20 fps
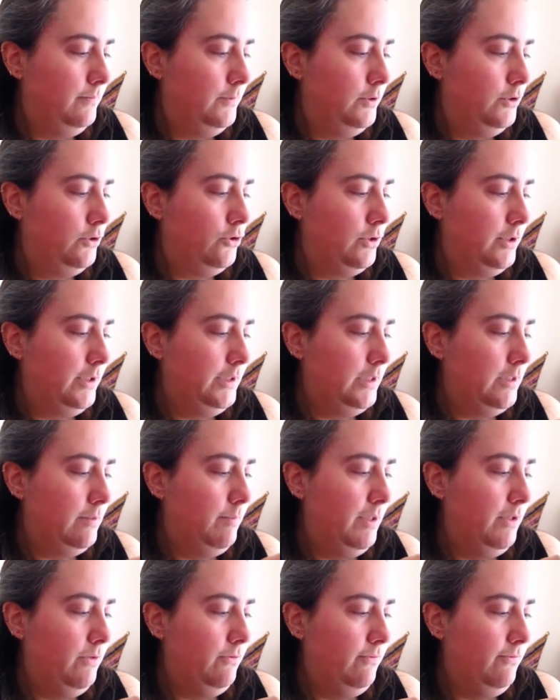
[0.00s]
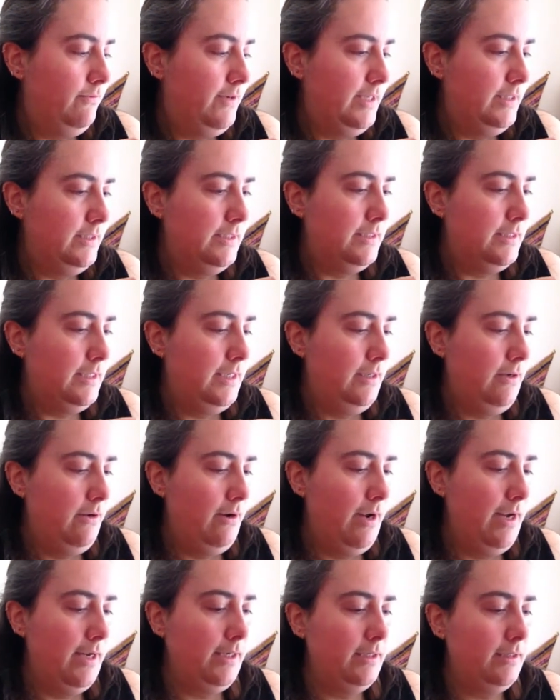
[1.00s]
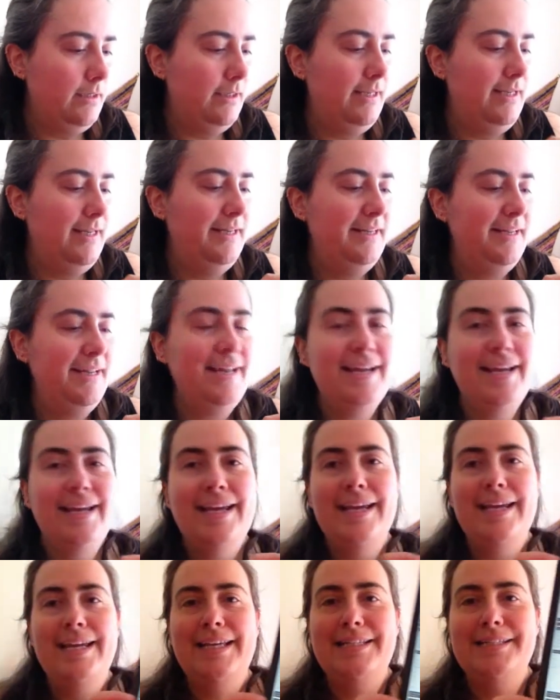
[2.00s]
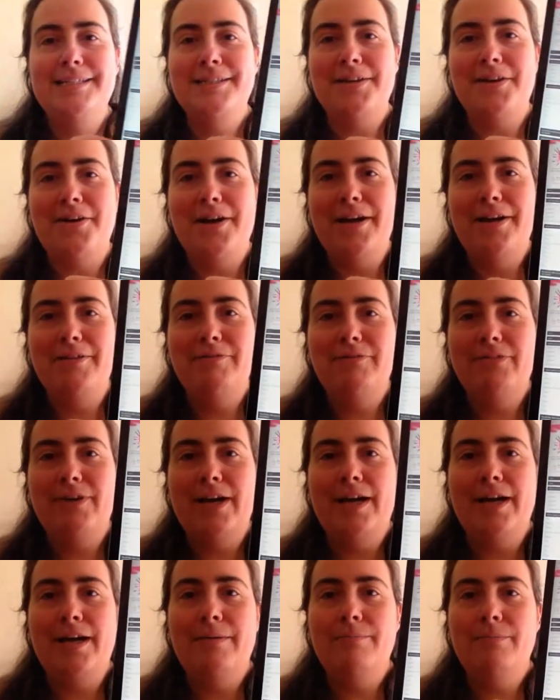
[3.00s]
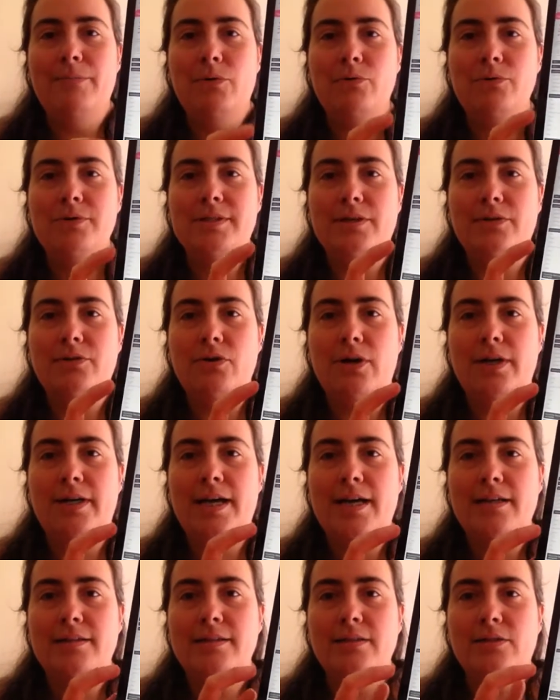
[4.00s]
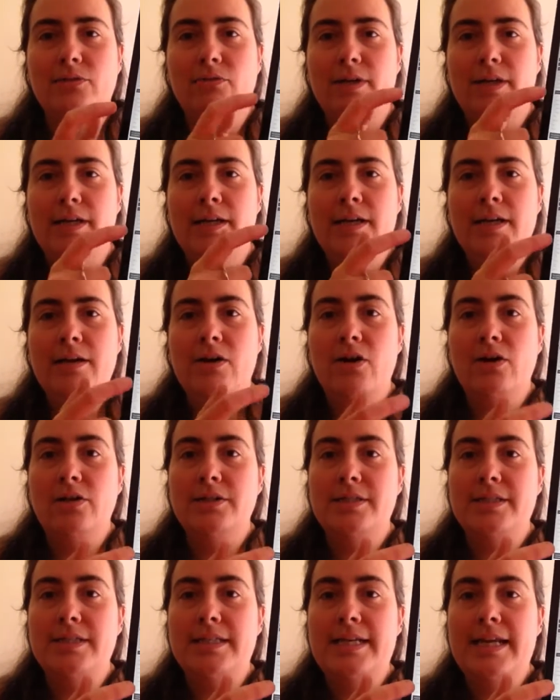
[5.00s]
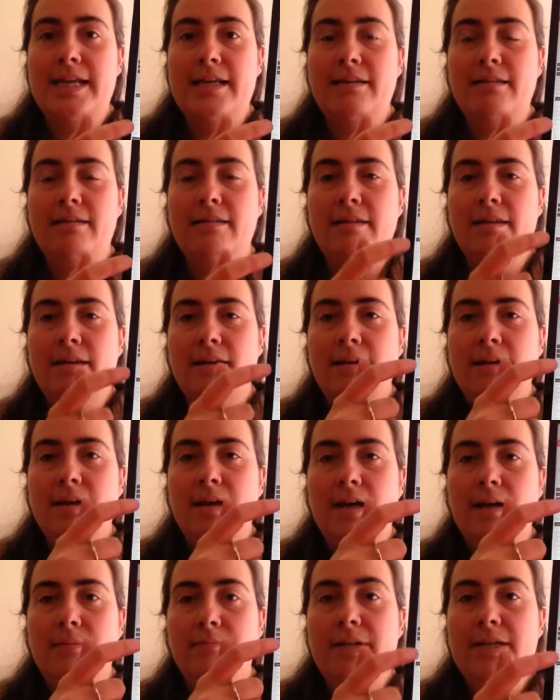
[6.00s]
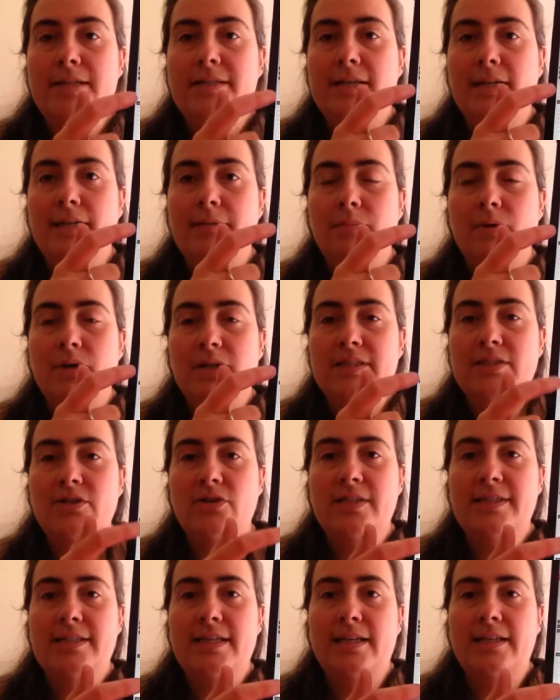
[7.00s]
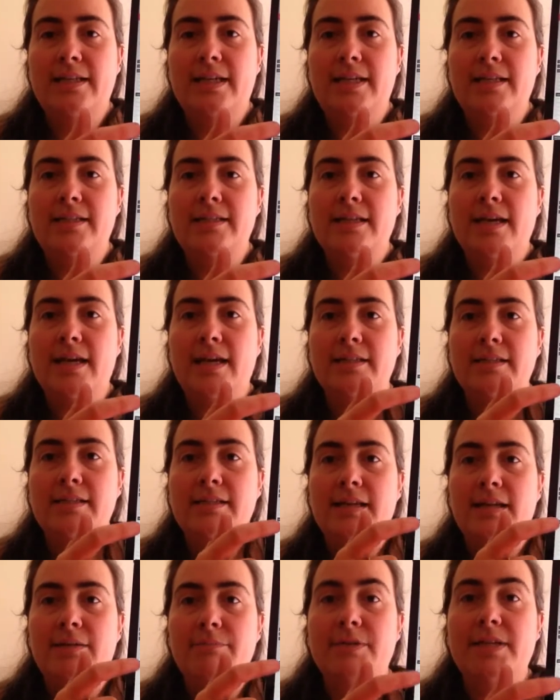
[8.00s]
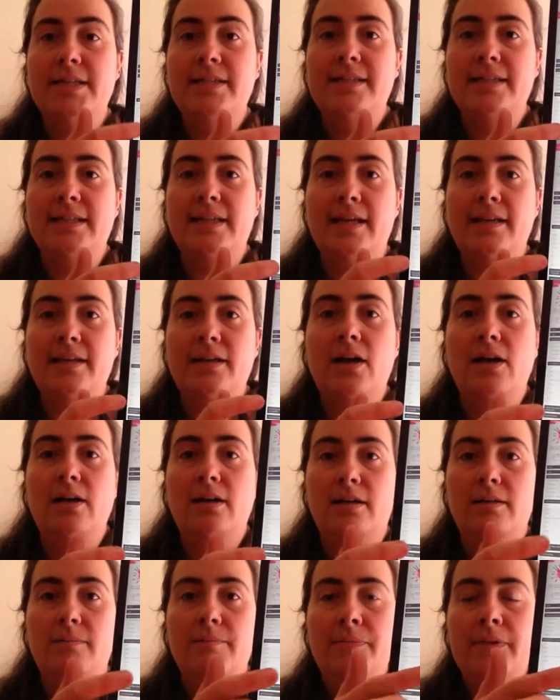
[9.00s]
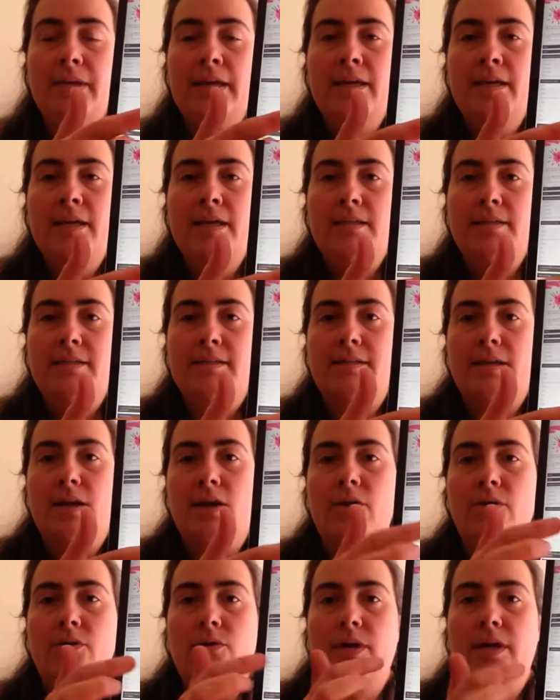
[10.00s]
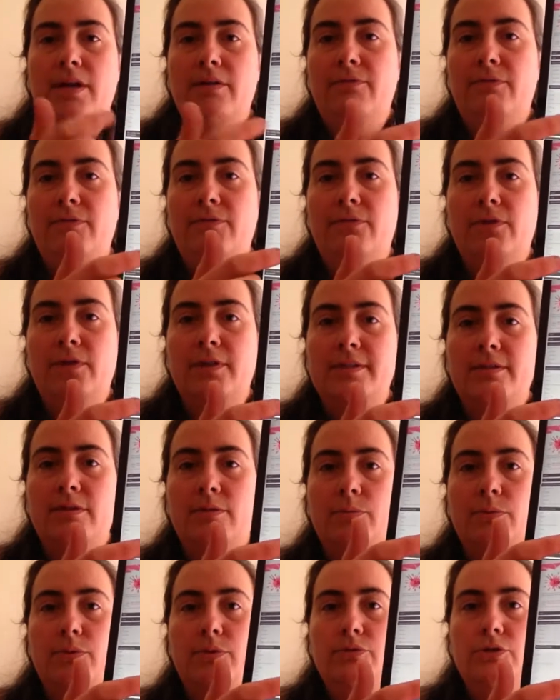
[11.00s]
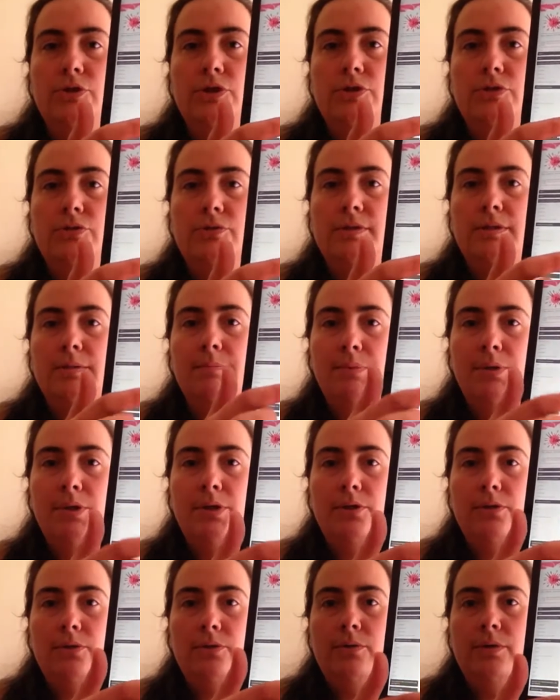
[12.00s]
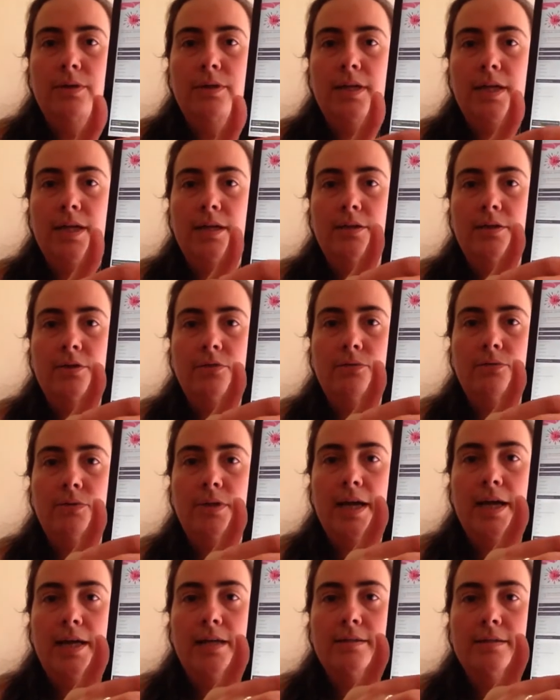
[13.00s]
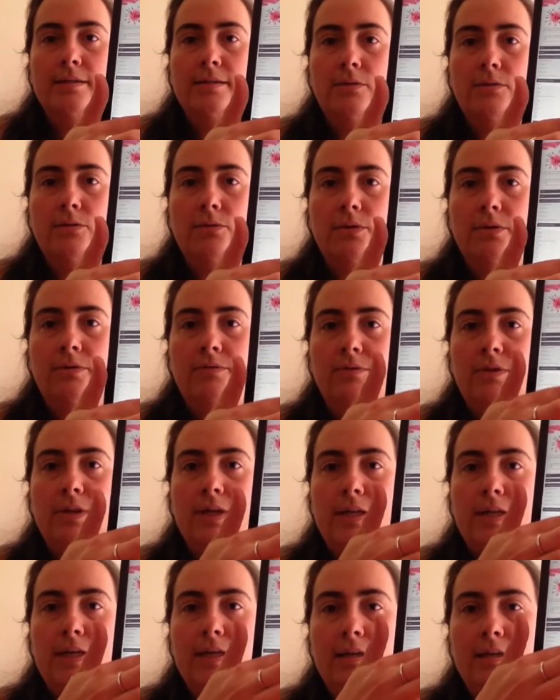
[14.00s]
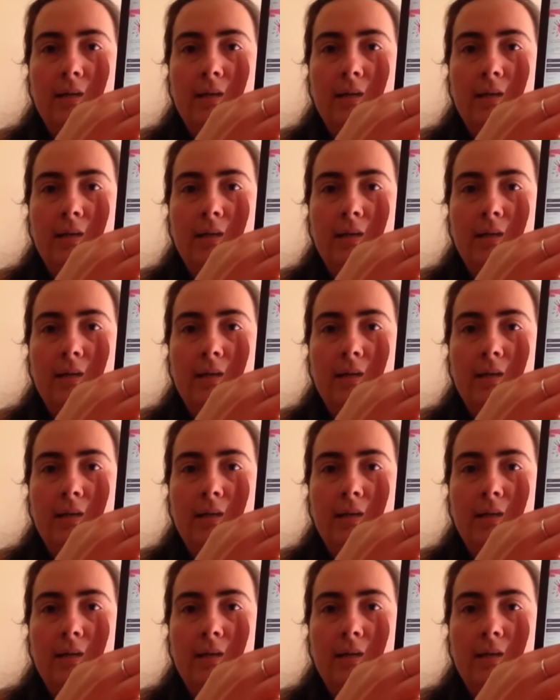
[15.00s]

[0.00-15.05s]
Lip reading: trying to be all fancy like, is I've also got a category underneath knitting by dye techniques as knitting in colour. So if, for example, you choose the blue, then you'll get all of the